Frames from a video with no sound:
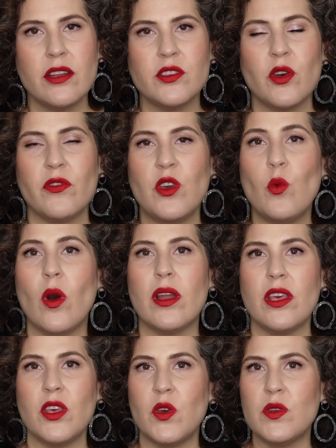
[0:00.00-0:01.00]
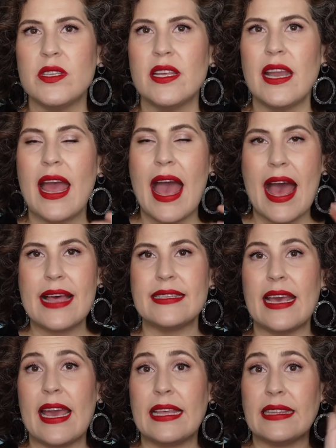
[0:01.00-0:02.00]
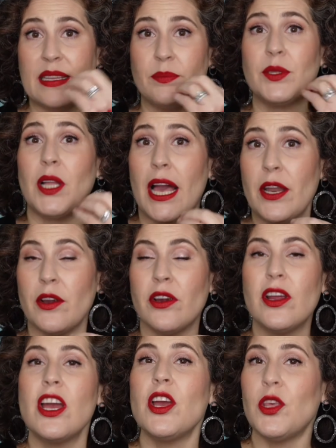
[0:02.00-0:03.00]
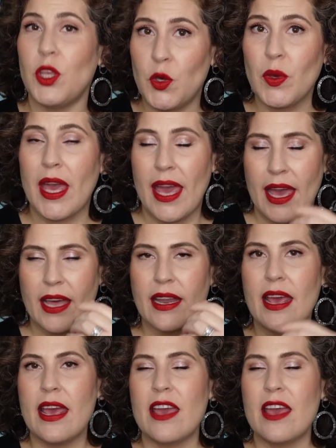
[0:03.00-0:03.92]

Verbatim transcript: So if you want to use it as a lip liner, you can.